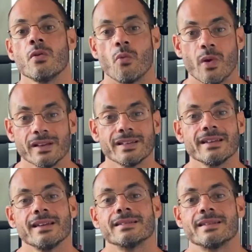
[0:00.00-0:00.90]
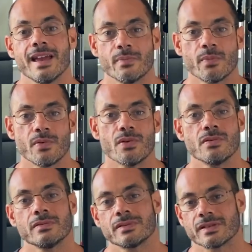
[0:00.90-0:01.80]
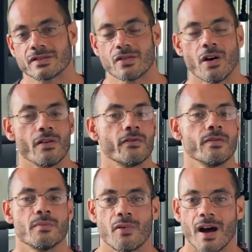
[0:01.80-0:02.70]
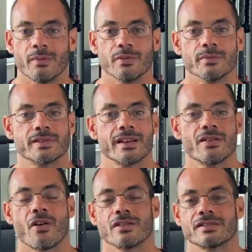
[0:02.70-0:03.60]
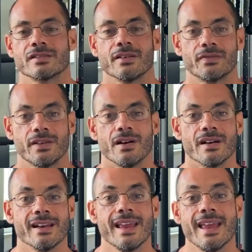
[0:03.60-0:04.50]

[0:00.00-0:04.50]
willing and capable to solve problems, get hard stuff done,